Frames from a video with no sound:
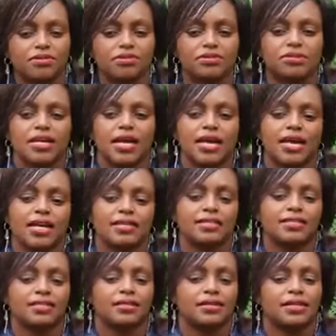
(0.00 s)
because I
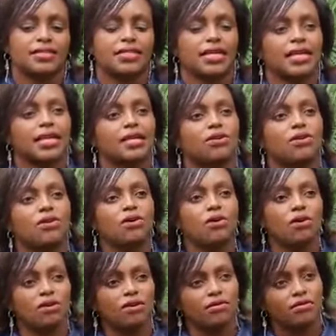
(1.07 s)
had taken
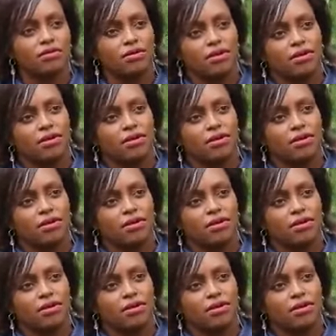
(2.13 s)
long